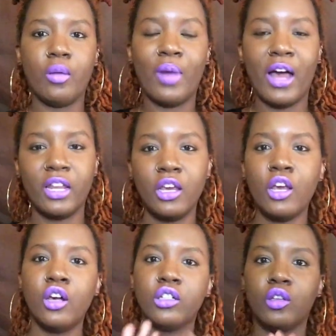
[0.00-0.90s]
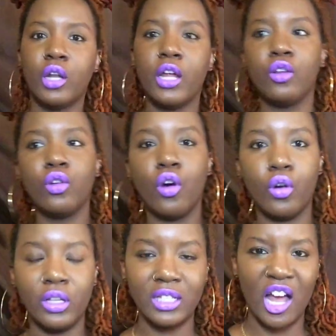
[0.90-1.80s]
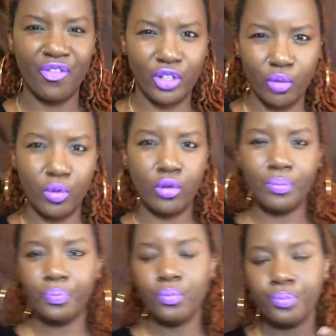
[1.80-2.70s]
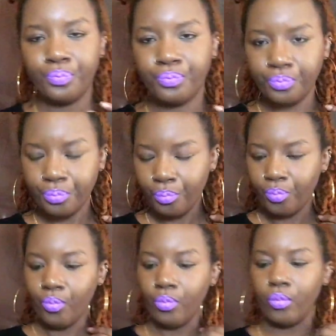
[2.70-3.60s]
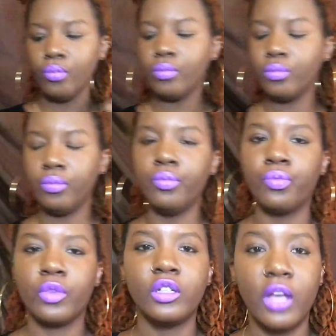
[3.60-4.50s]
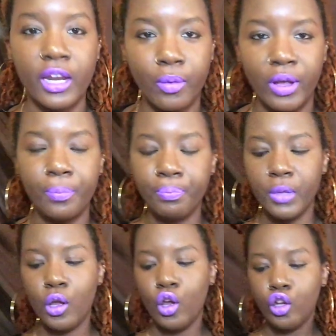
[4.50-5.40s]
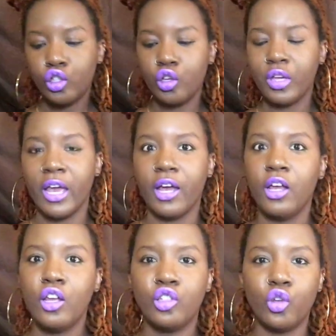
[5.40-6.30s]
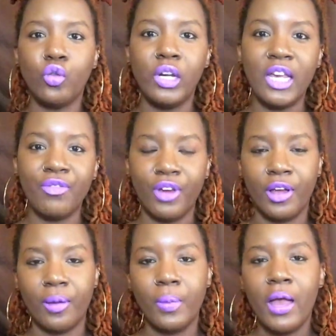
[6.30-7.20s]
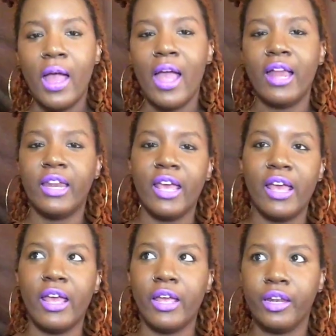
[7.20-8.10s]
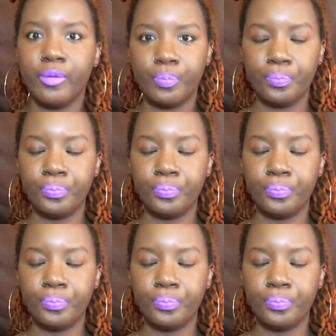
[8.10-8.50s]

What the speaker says: your body so that, you know, it's not visible. So, anyway. So, yeah. So, you leave him. And then